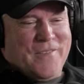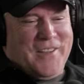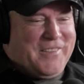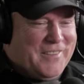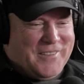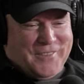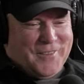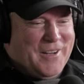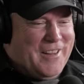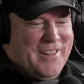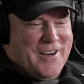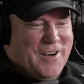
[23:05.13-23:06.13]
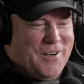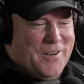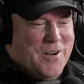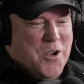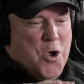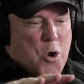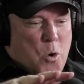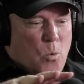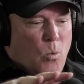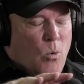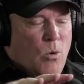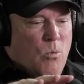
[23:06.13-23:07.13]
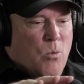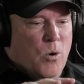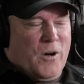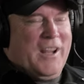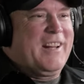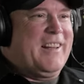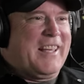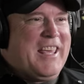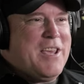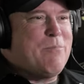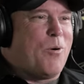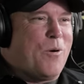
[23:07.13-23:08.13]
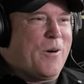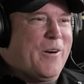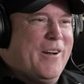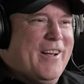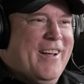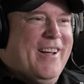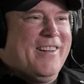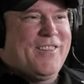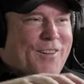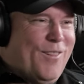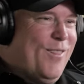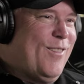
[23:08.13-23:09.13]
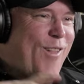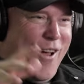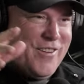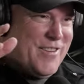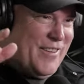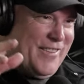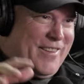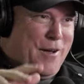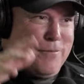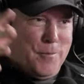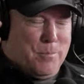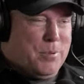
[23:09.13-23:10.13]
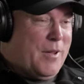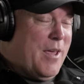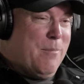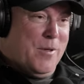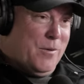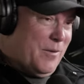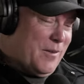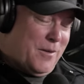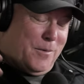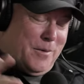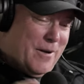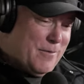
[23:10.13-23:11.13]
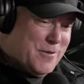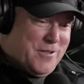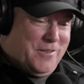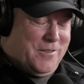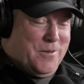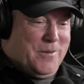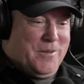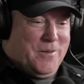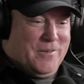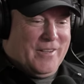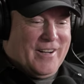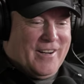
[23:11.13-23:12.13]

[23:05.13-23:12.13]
the sister in there, right, working the keyboard to launch the stuff or play music or whatever she's doing over there.